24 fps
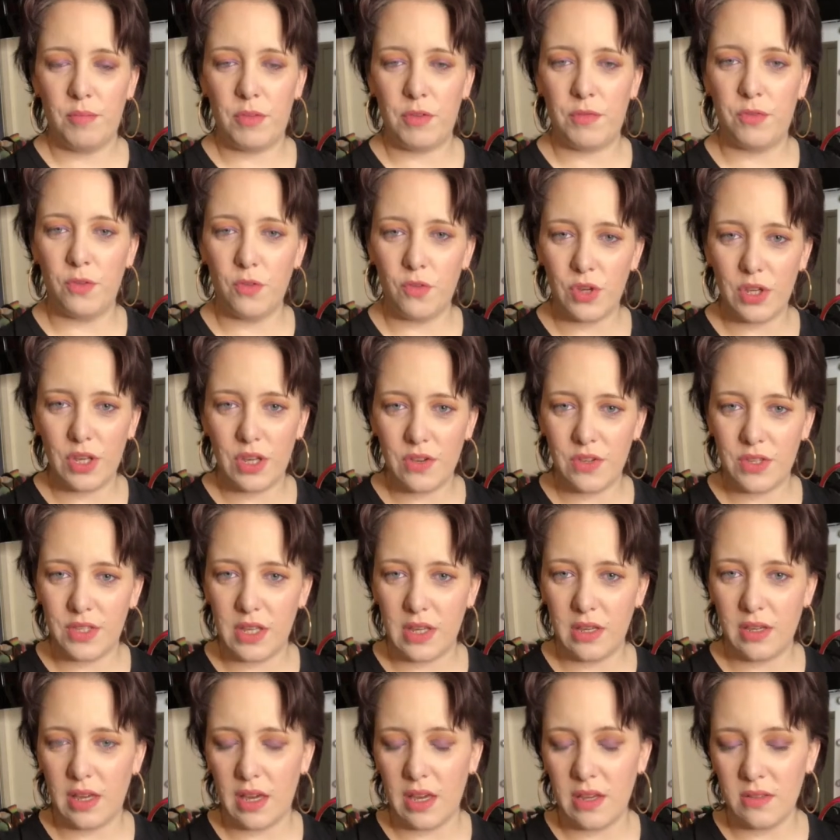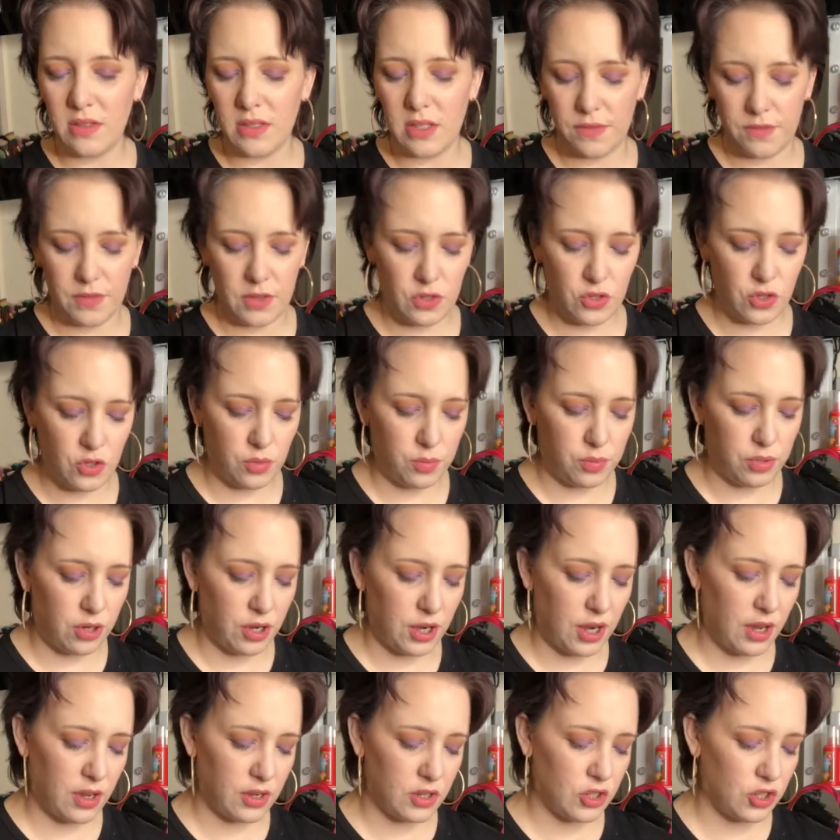before using individual
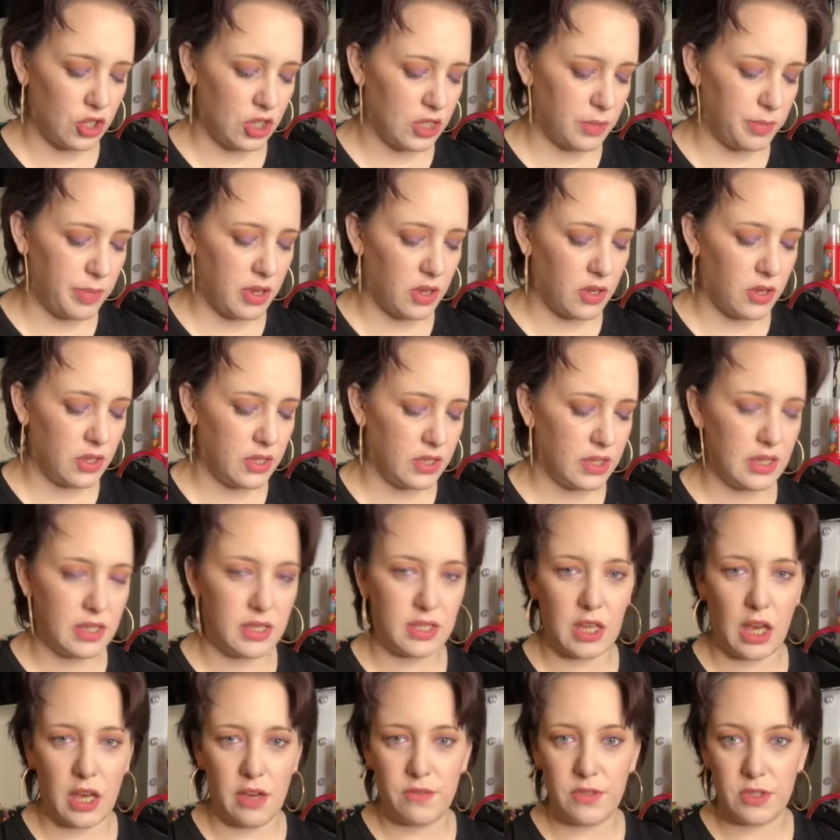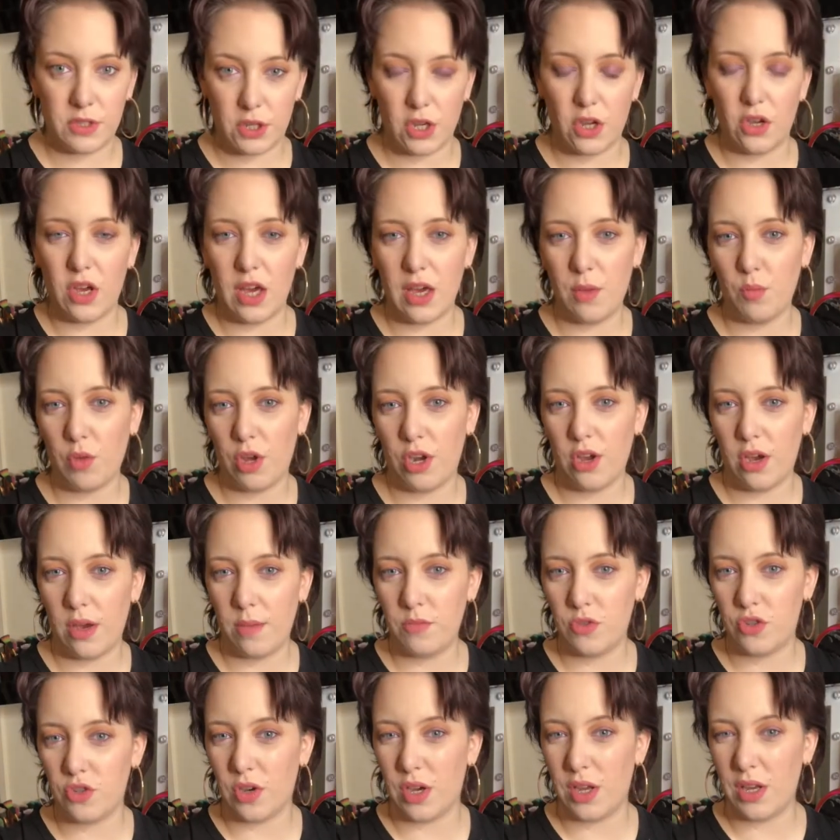products, just because it saves time when
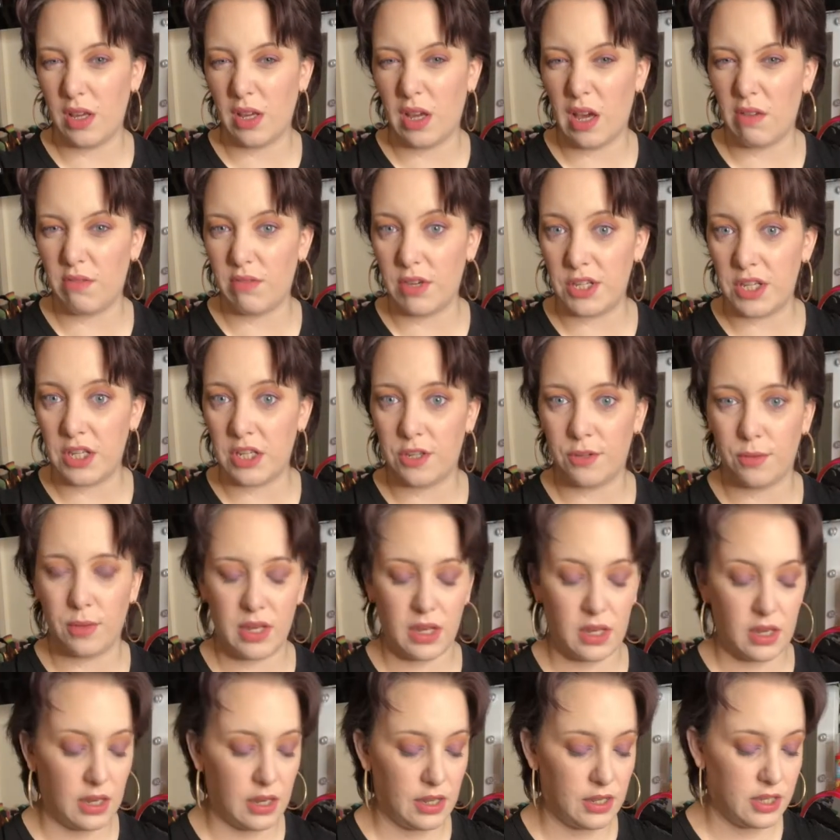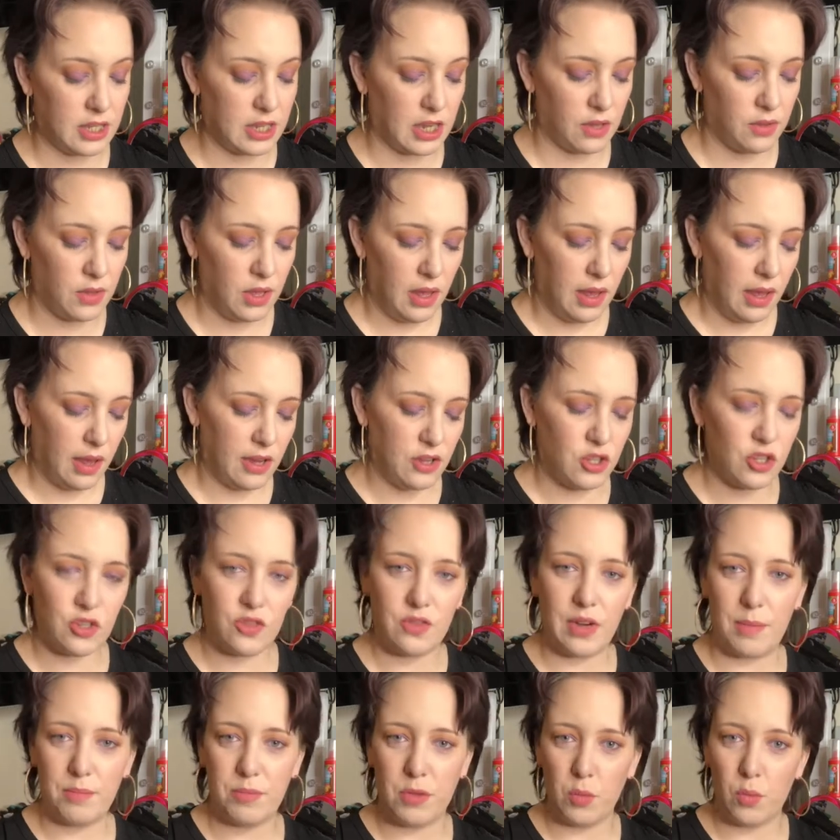I'm trying to get ready quickly. So I just
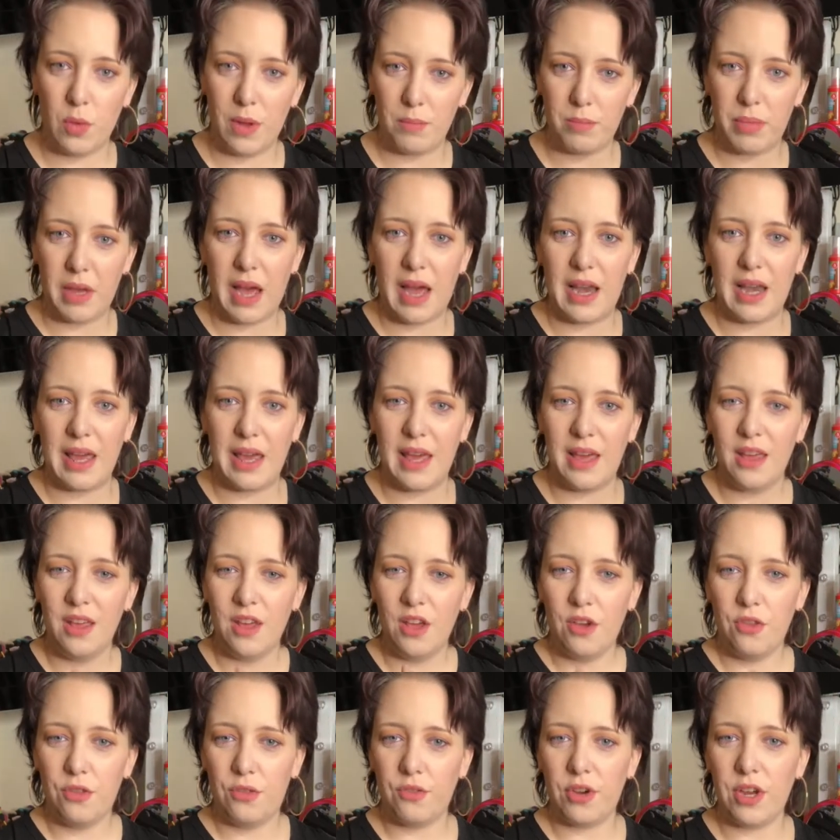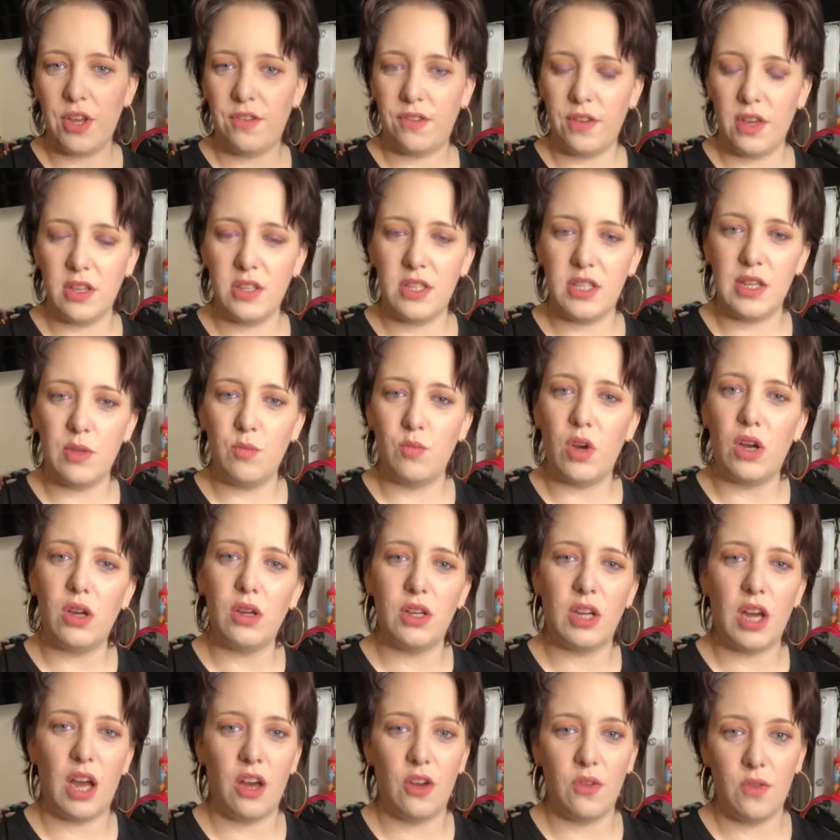grab the one palette, 3 things in
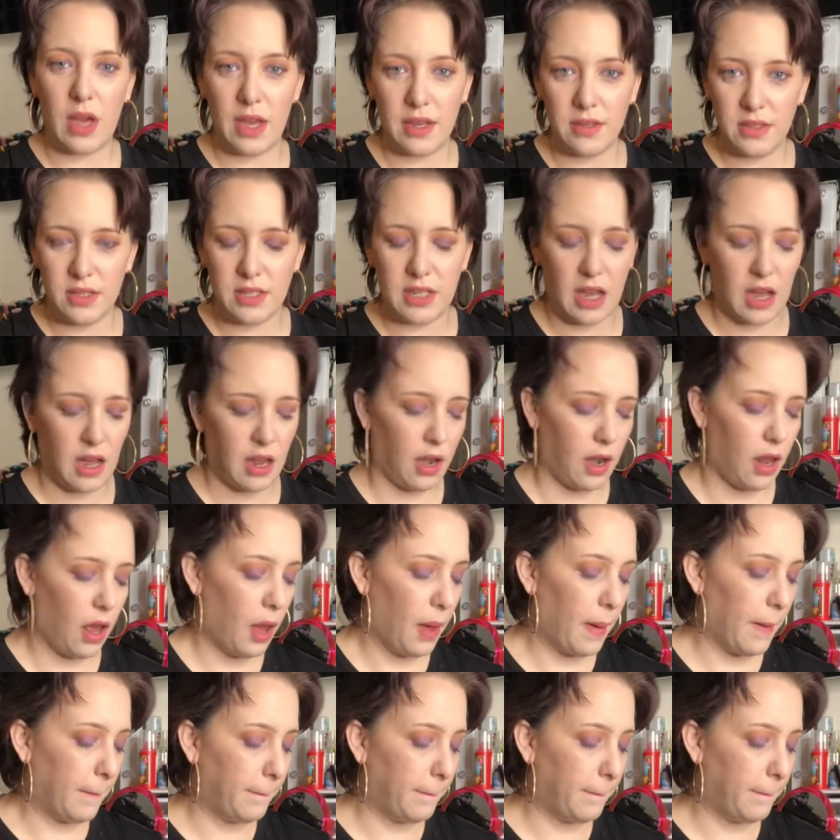one go and done.